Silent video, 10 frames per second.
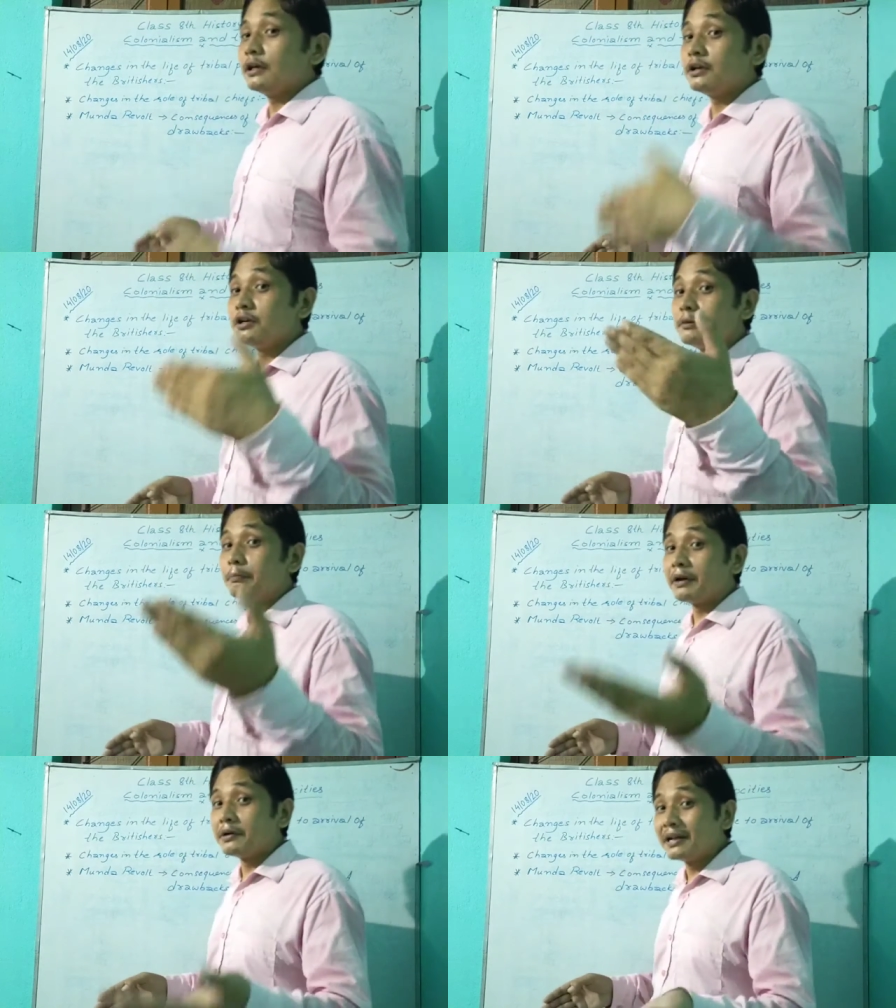
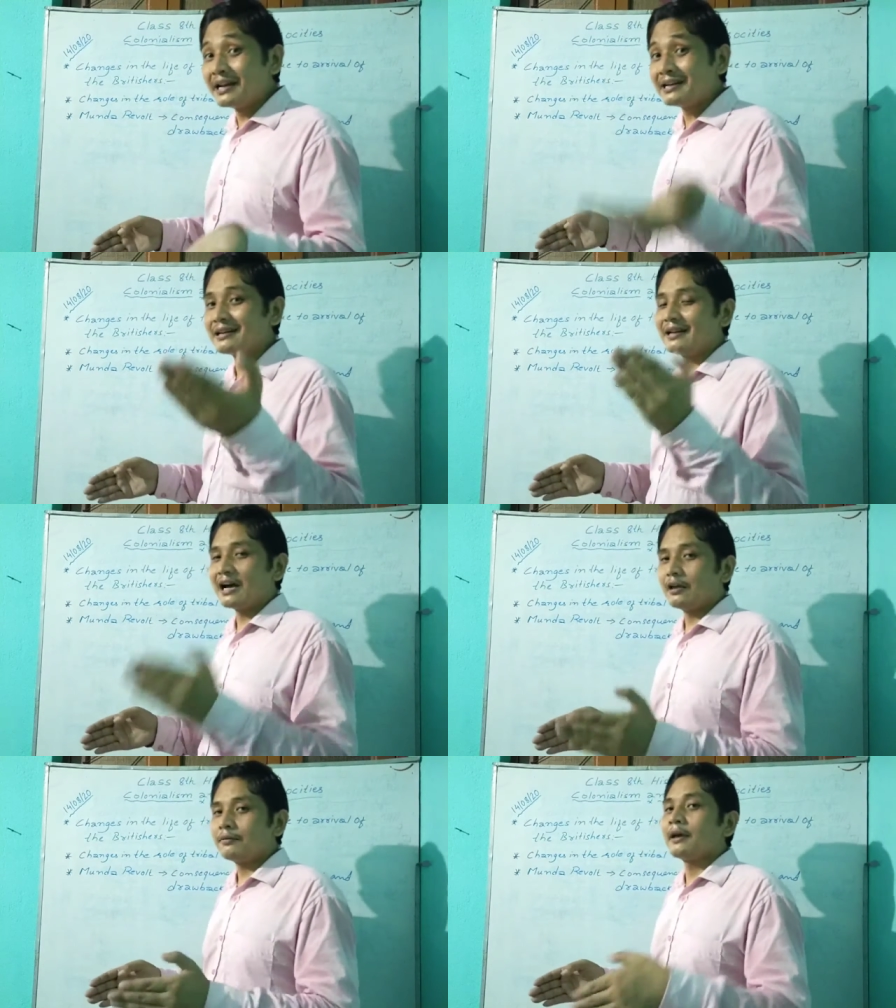independent
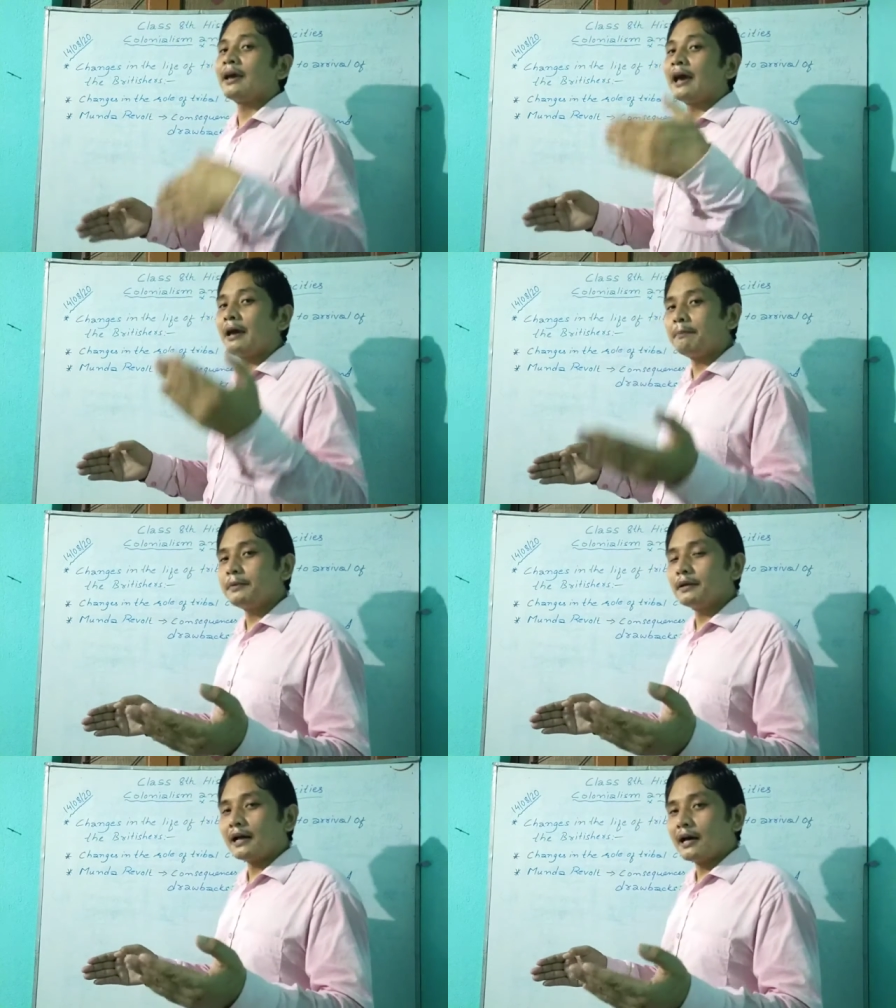life,
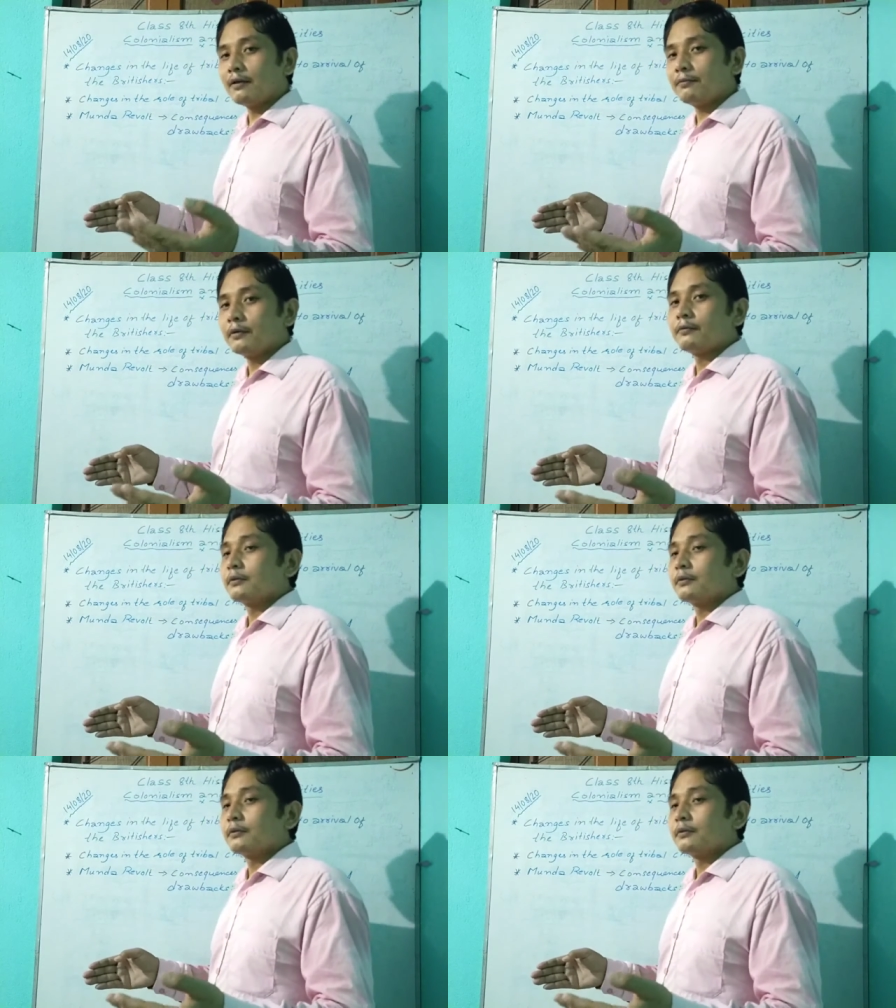happy life,